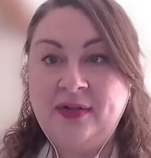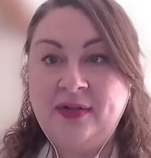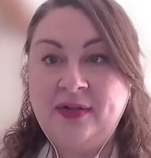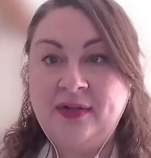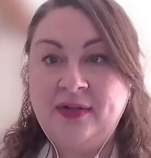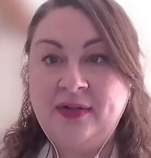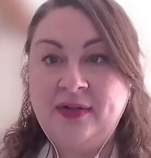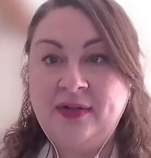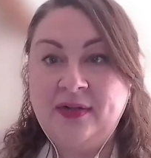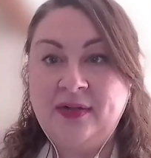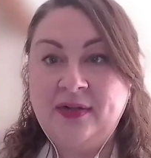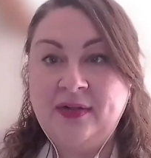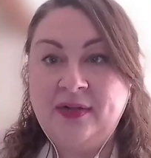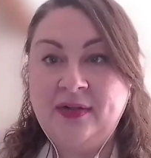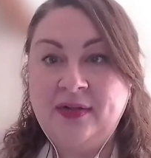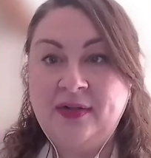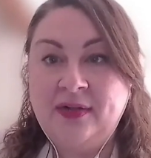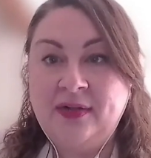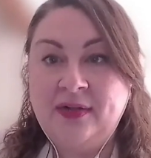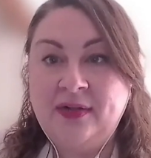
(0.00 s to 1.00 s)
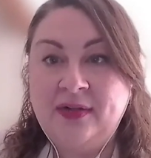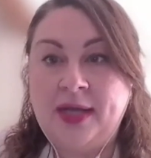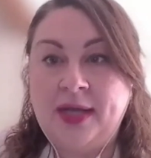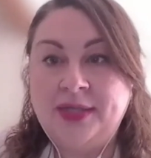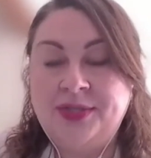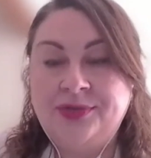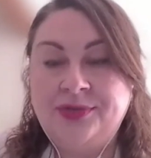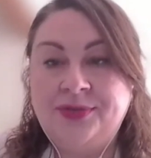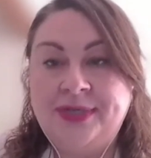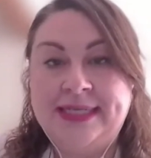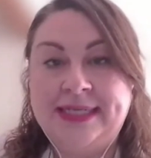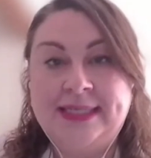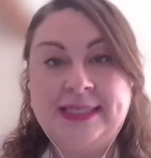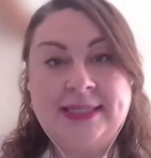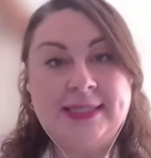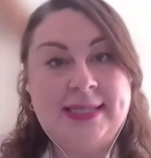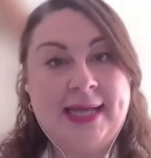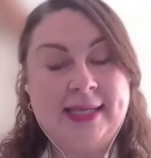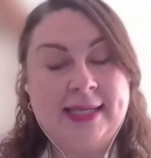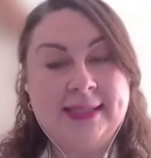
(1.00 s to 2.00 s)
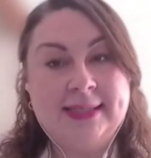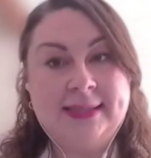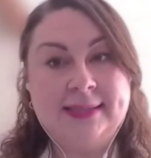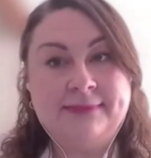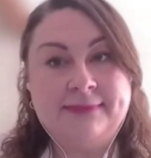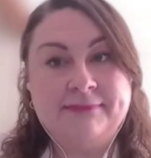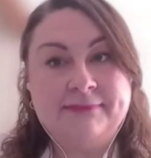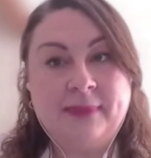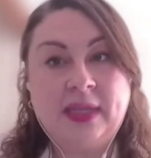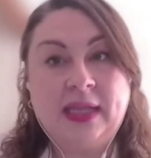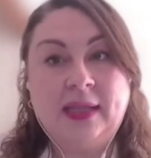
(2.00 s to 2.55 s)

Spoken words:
what are the steps required to reinstate?